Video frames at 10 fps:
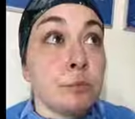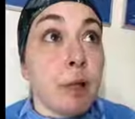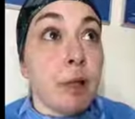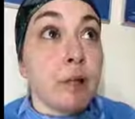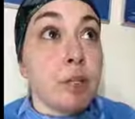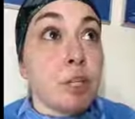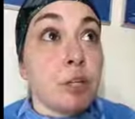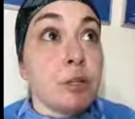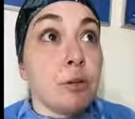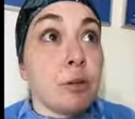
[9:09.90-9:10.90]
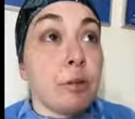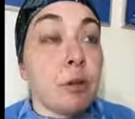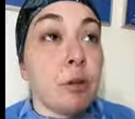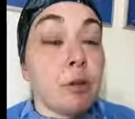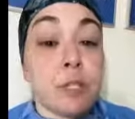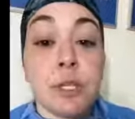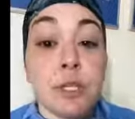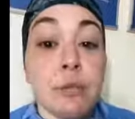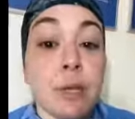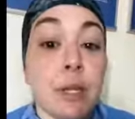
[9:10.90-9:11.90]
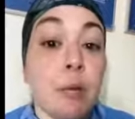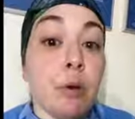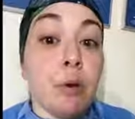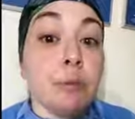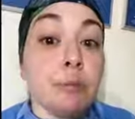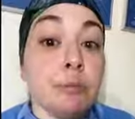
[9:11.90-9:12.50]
I legit don't even know what to do anymore.